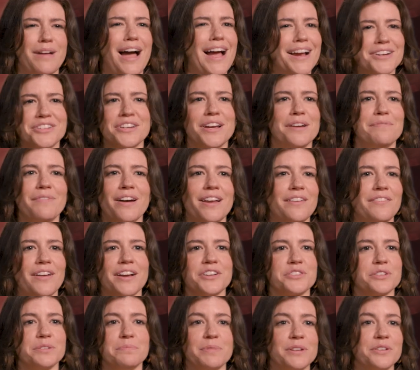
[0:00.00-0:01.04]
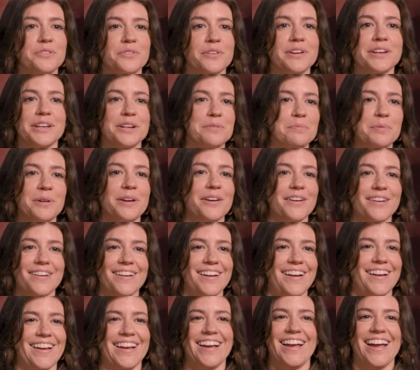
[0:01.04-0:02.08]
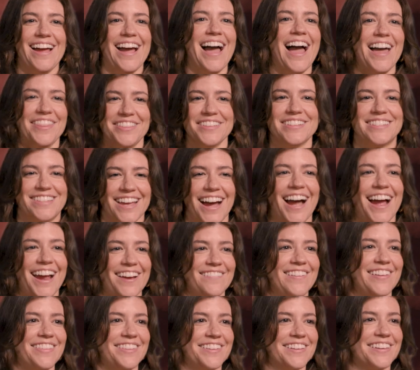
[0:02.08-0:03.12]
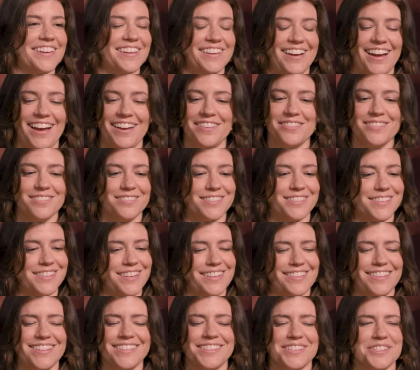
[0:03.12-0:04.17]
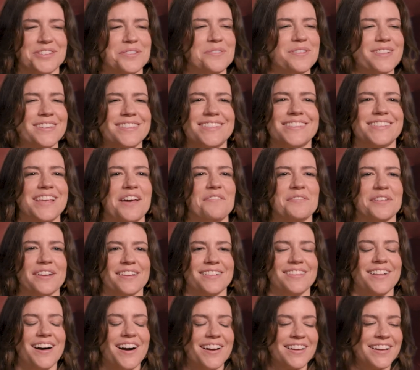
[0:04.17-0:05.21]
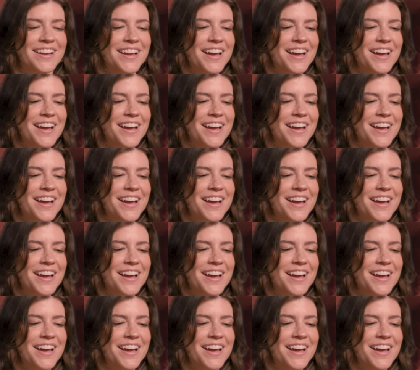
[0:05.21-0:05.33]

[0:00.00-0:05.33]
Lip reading: Actually, I might have actually been drinking a beer at the time. I was like, let's do it. It's 7 o'clock.